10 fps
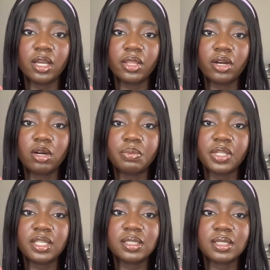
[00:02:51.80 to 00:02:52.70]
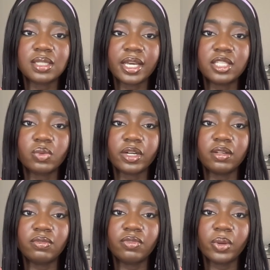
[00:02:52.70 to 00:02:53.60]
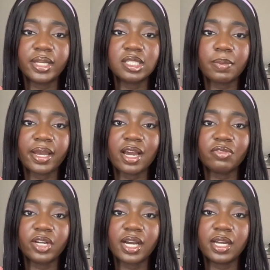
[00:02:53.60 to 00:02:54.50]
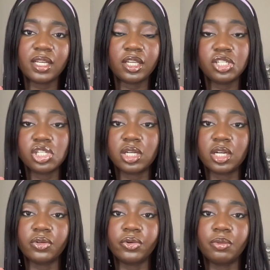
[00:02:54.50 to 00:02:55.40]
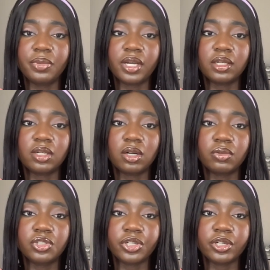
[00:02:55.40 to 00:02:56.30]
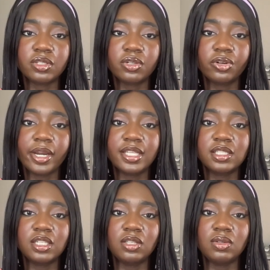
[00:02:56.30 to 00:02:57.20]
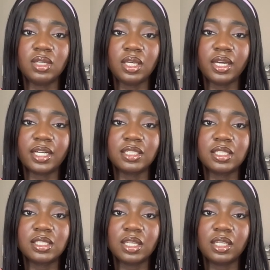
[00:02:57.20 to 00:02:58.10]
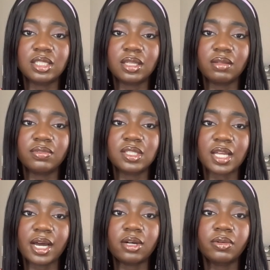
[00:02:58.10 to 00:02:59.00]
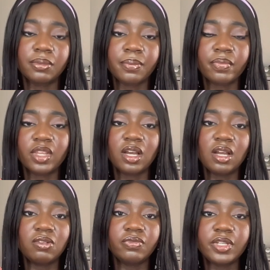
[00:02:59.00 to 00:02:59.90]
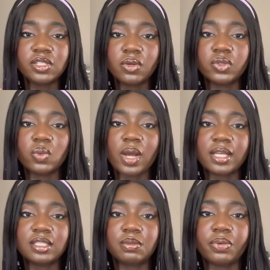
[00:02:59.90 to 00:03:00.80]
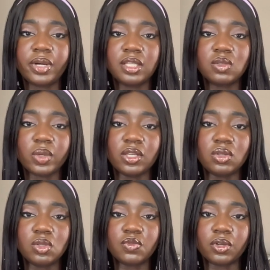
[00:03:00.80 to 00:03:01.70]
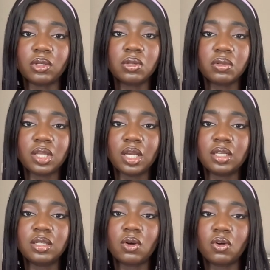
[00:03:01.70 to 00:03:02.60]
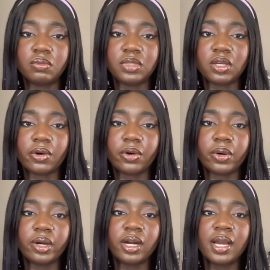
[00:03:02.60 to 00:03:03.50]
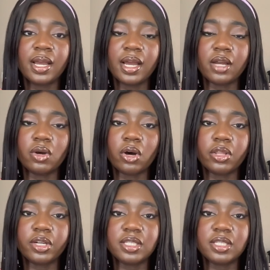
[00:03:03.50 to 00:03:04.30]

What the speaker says: The company's designs were influenced by African, Asian, and European cultures, creating a unique and distinctive style. Vlisco's wax prints were used for clothing, home decor, and other